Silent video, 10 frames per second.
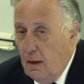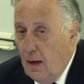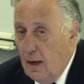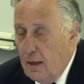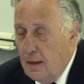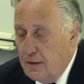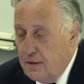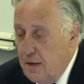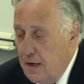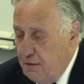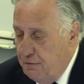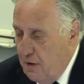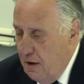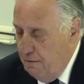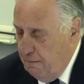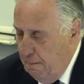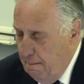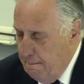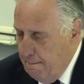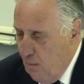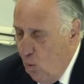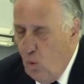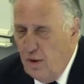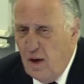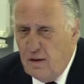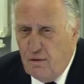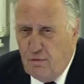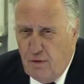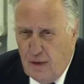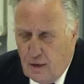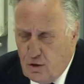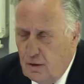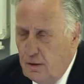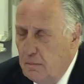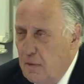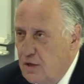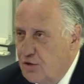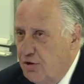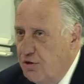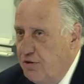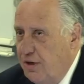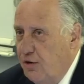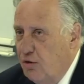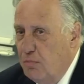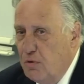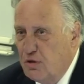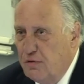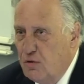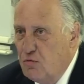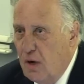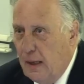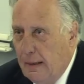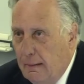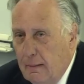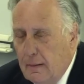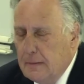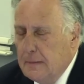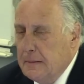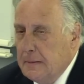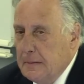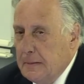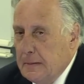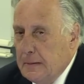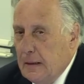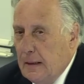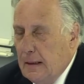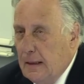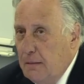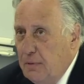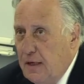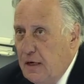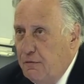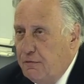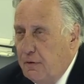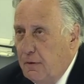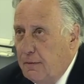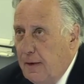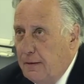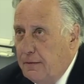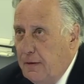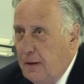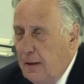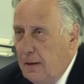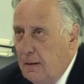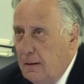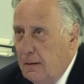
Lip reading: to 95, 193 actually, the Maastricht Treaty took most of it away. I believe that the